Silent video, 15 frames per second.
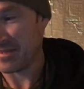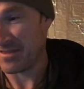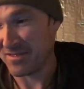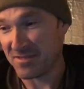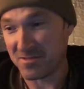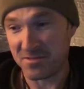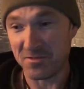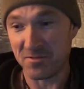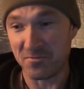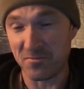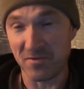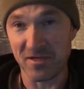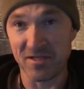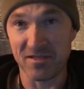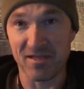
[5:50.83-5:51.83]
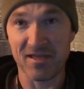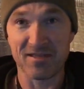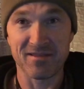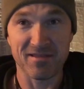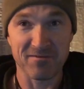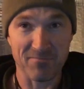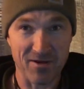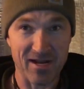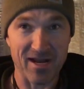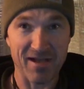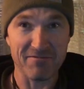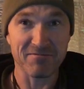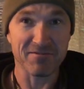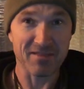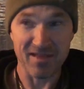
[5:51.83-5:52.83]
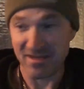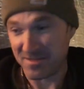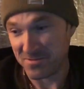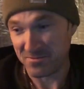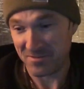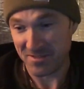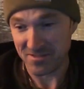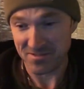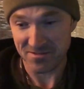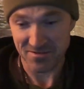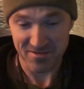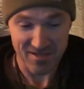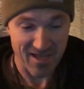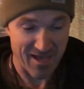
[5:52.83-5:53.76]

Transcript: This dude went, and then right after that is when it started